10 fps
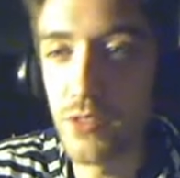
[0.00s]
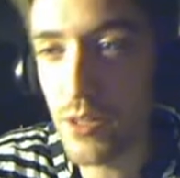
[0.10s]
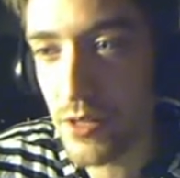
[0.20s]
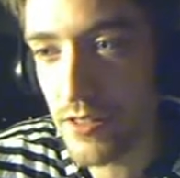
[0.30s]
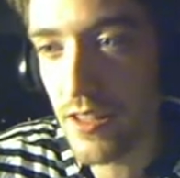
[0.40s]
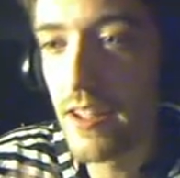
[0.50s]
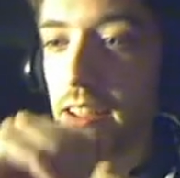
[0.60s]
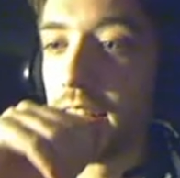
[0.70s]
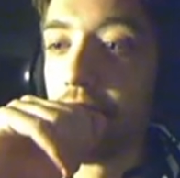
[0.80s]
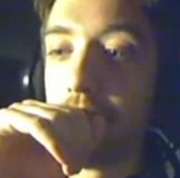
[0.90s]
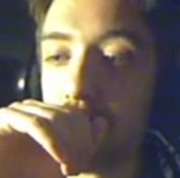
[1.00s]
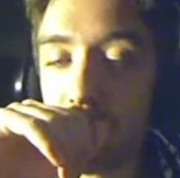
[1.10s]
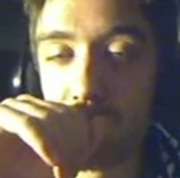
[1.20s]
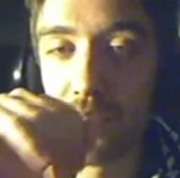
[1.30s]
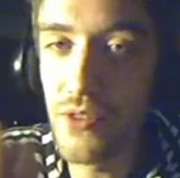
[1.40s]
with it, and it's
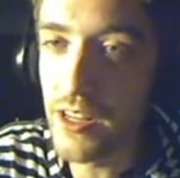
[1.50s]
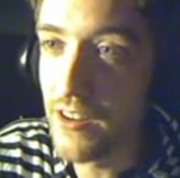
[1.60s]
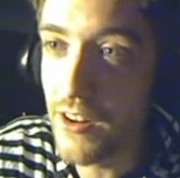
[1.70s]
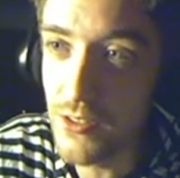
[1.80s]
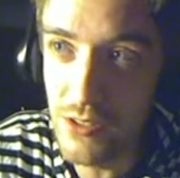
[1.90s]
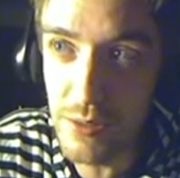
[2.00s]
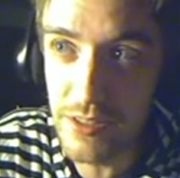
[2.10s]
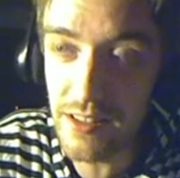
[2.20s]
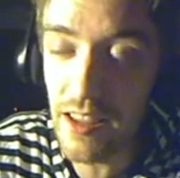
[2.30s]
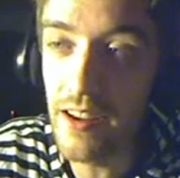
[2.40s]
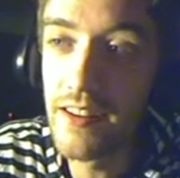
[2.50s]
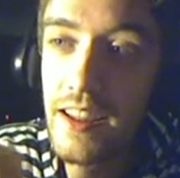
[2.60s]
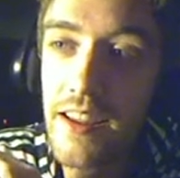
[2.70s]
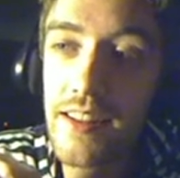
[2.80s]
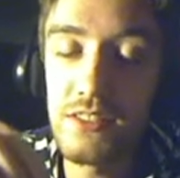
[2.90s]
so fucking hard to deal with that guy
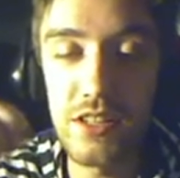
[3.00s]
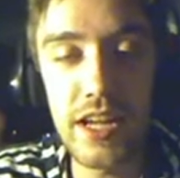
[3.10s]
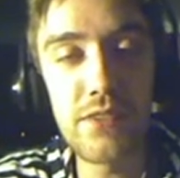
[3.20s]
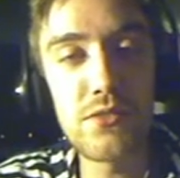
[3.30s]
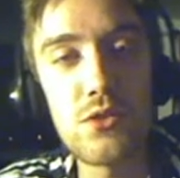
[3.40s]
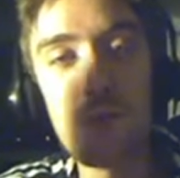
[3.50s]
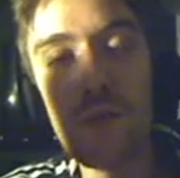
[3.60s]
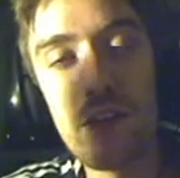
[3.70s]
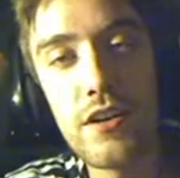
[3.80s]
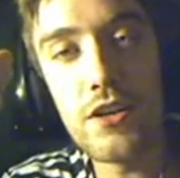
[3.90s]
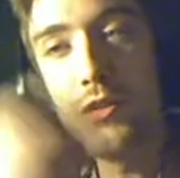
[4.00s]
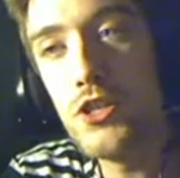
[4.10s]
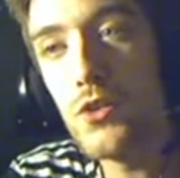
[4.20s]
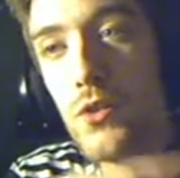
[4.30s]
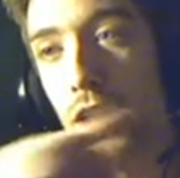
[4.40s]
that's going to have to do uh,
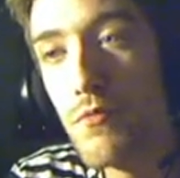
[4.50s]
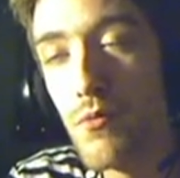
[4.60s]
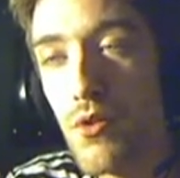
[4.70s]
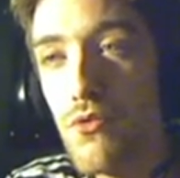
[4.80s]
creature and removal